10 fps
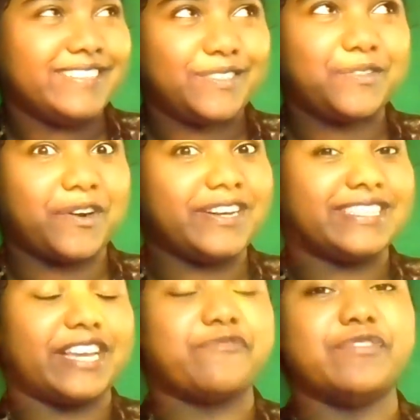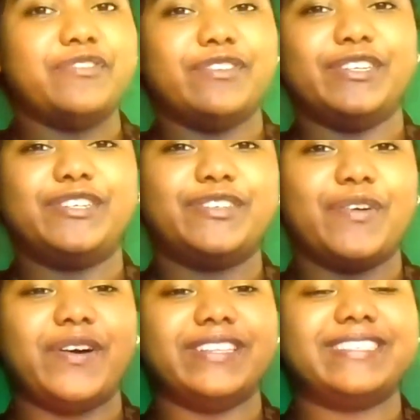story. It's like really
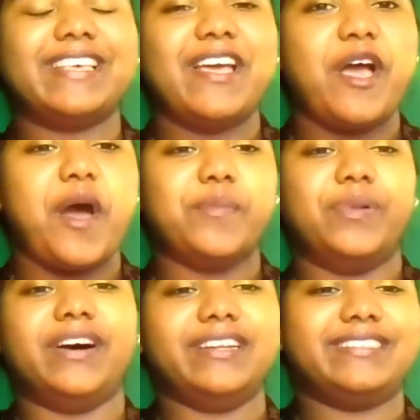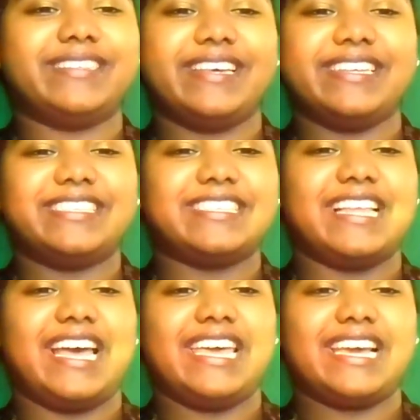short, but it's
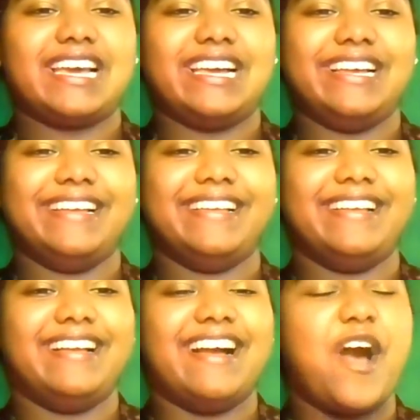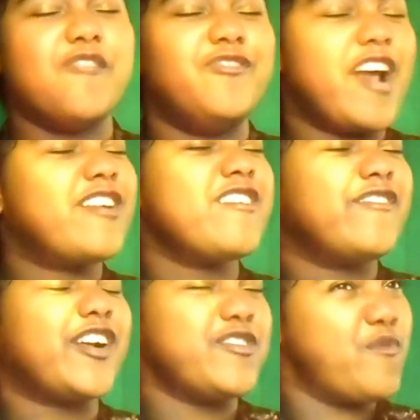like a very,
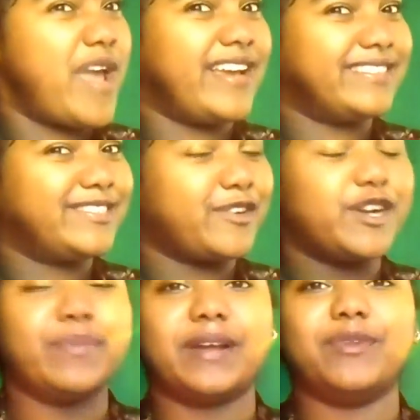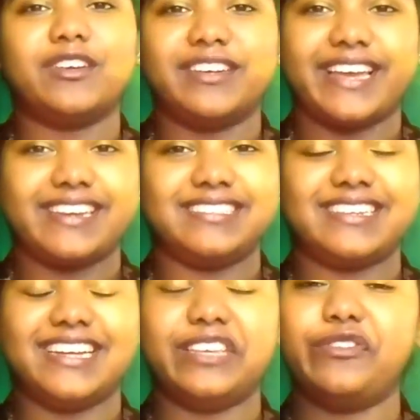very weird story, but I'm not gonna get into
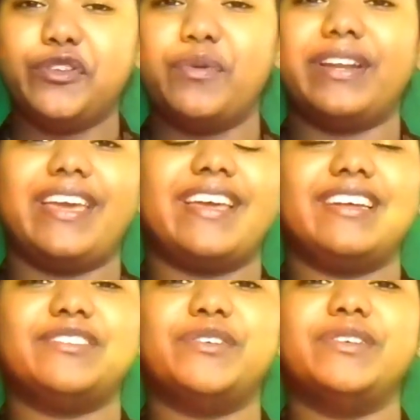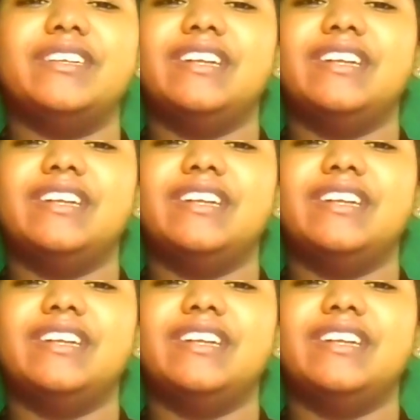that. If you do wanna hear that though,